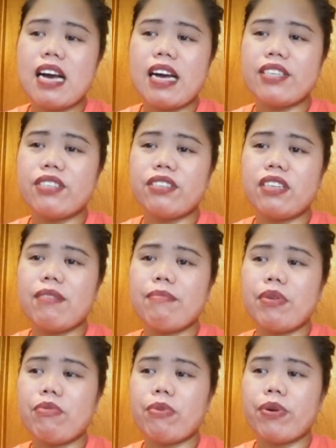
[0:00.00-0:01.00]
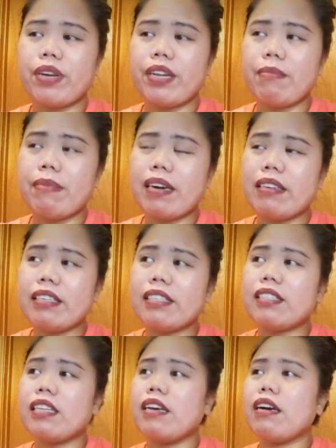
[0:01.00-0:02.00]
I should not be worried about
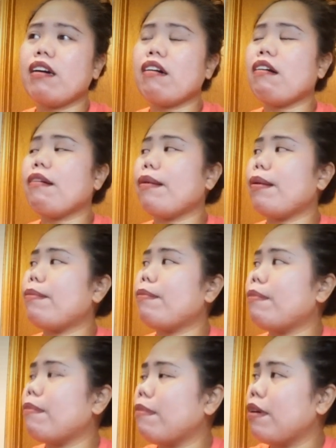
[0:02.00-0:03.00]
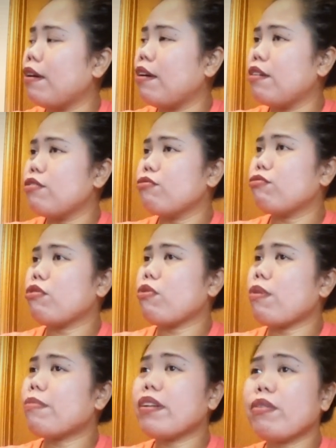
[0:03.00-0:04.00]
it. So
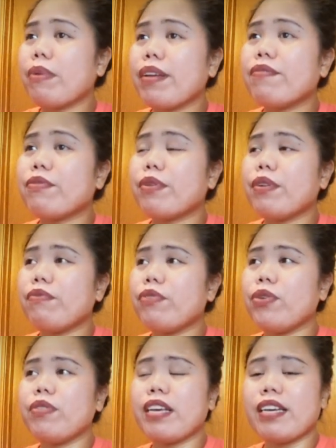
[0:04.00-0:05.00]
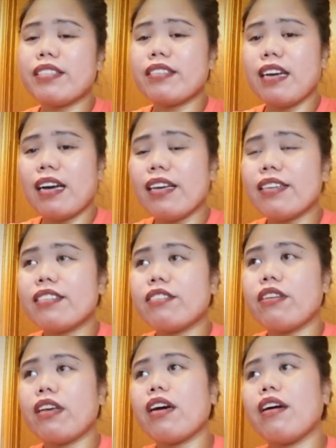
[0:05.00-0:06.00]
I'm gonna wait for a few days,
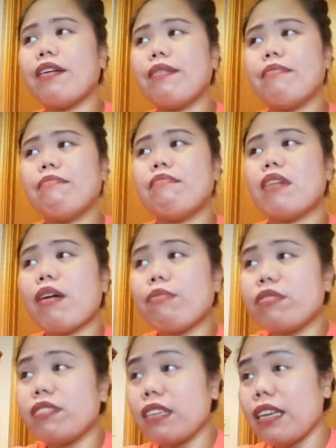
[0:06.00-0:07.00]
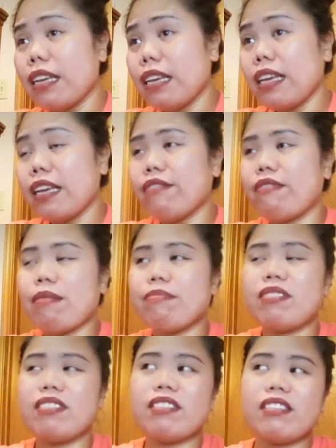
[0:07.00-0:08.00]
guys. I will see if I'm
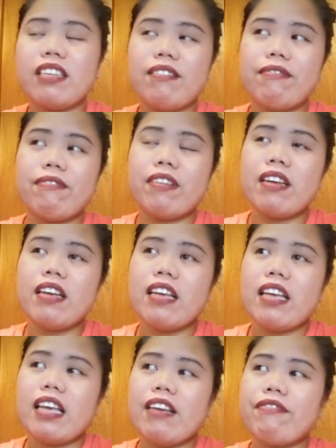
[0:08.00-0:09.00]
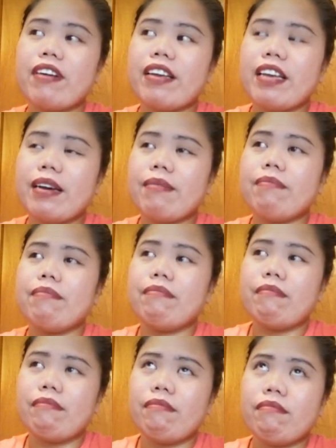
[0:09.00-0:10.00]
still, if I
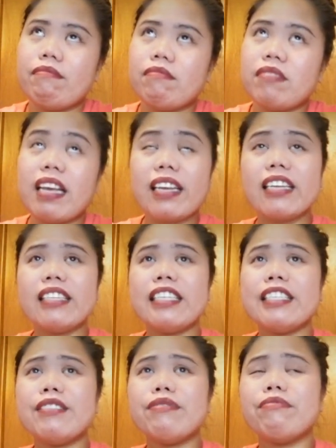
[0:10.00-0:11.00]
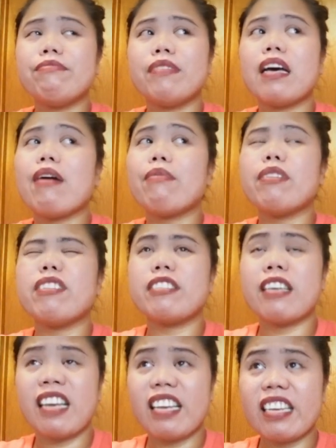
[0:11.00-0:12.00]
am negative, I will
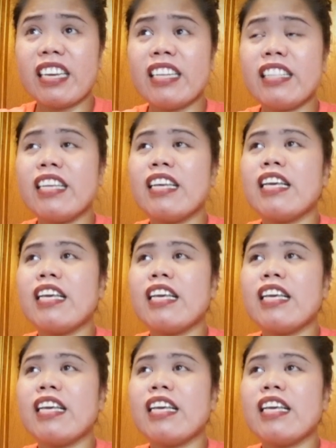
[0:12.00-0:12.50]
take it.